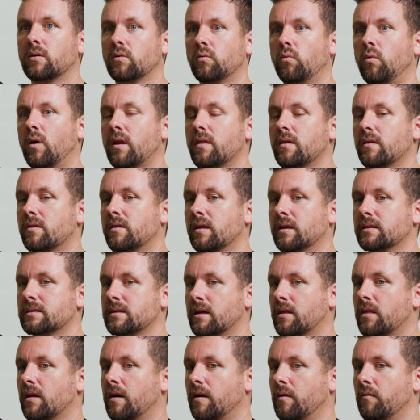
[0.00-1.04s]
One of the things
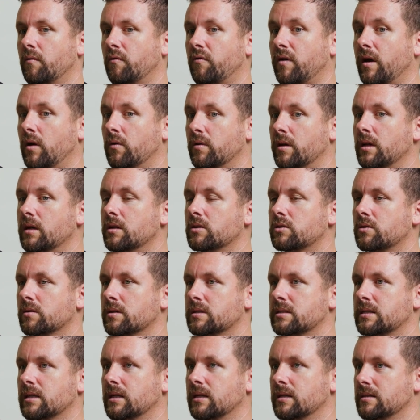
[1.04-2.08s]
I found
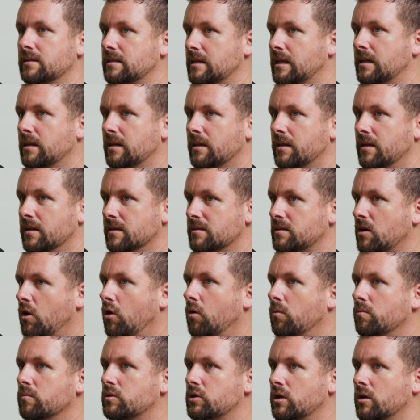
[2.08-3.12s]
interesting is this
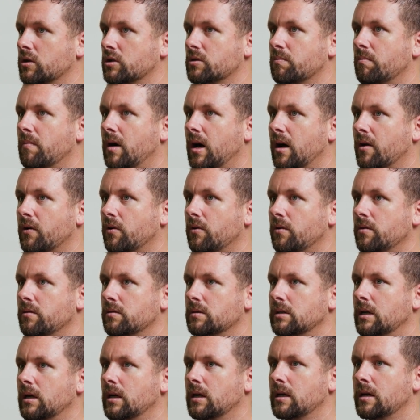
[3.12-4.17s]
home church model
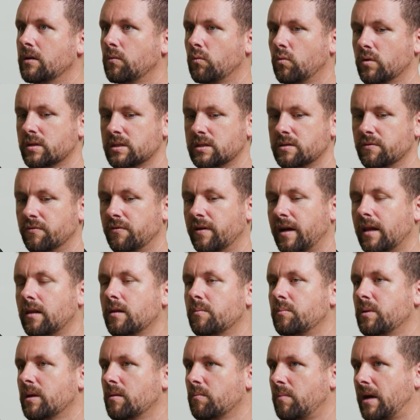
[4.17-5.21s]
was
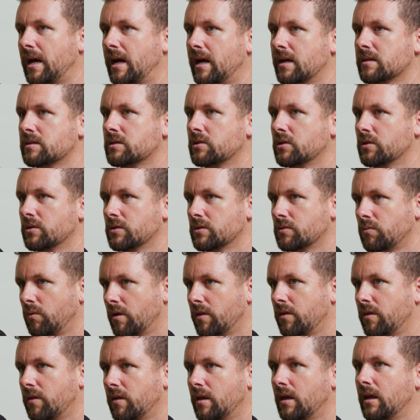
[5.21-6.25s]
developing pastors
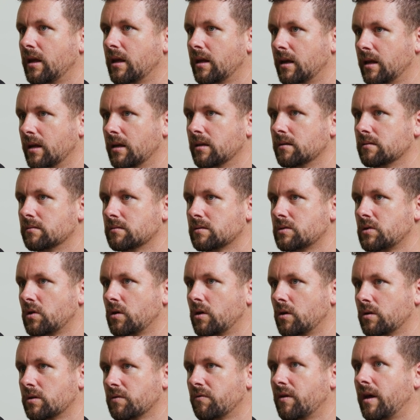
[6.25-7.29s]
within it. So
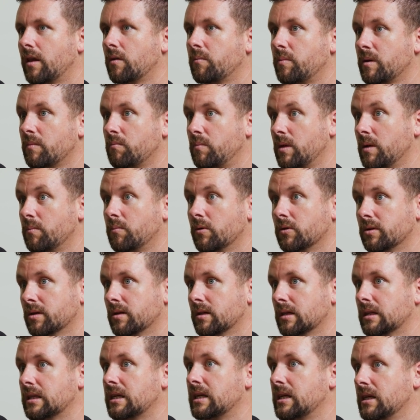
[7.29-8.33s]
you're developing people to
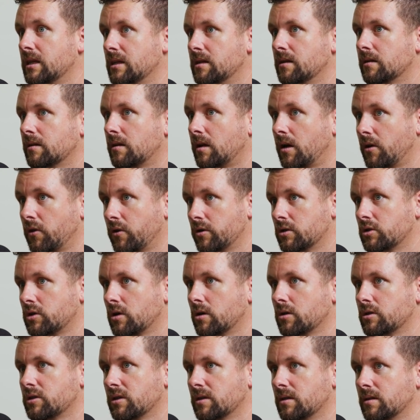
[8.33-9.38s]
lead other
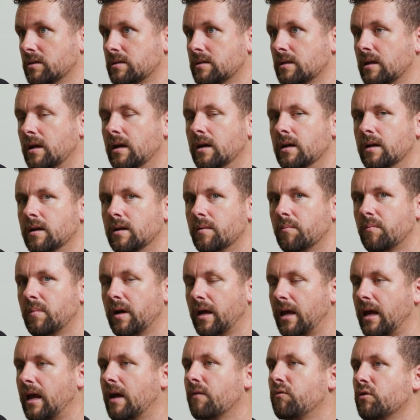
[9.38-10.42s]
churches,
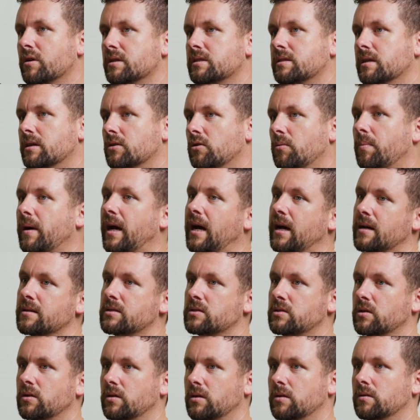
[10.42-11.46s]
but every single
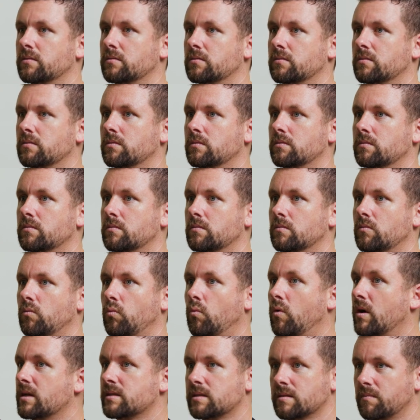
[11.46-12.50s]
pastor
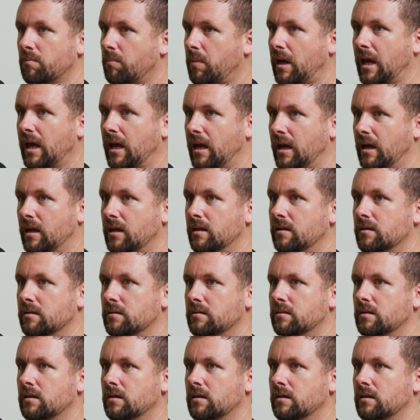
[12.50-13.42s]
wasn't paid.